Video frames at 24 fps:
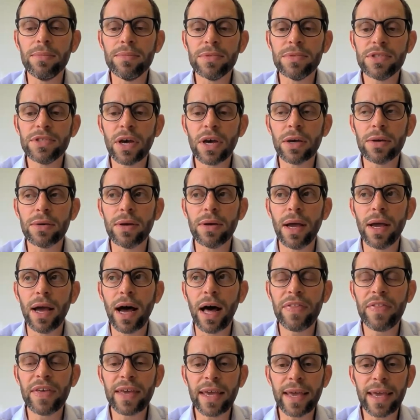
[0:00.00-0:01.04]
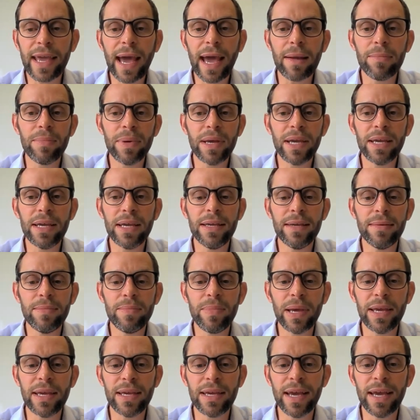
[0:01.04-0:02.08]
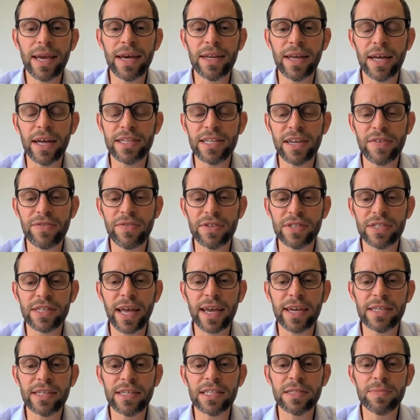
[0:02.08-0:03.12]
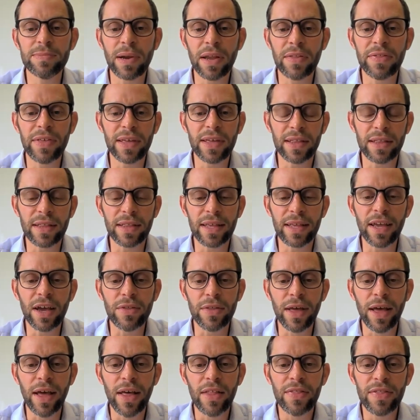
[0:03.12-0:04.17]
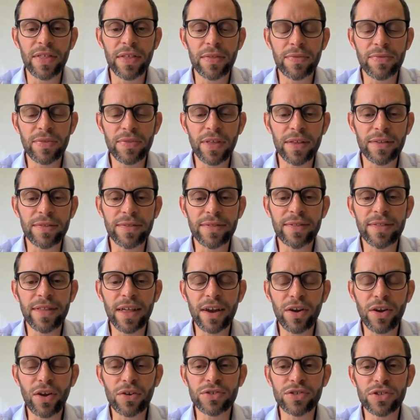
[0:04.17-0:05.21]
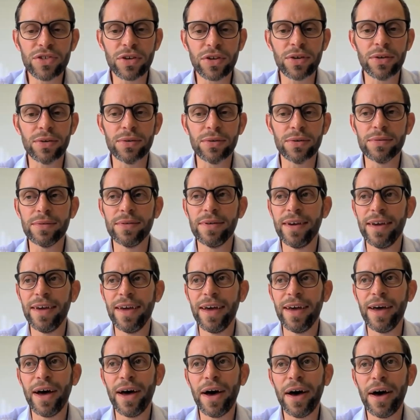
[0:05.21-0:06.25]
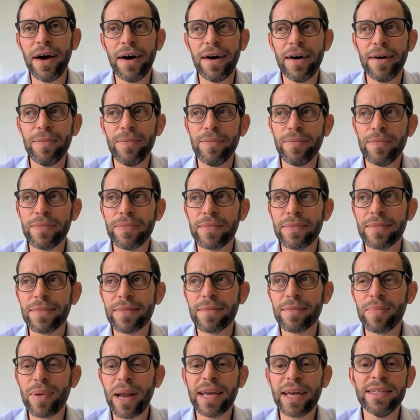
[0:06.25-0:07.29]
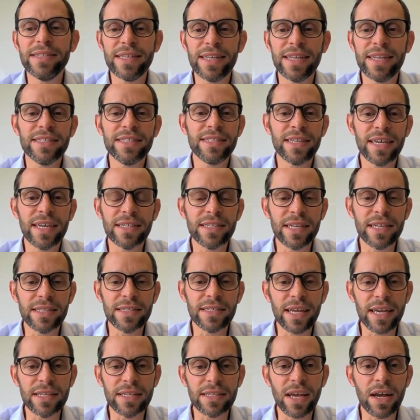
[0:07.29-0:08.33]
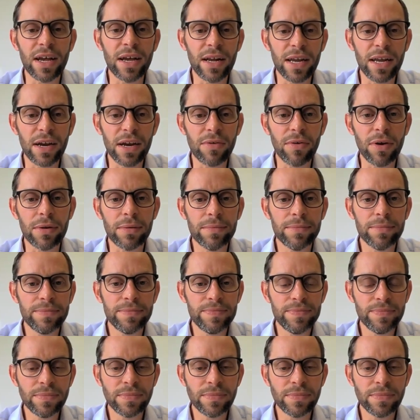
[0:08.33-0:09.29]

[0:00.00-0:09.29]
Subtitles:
So I think it can be at different stages, but I think the logical place that it sits is earlier on.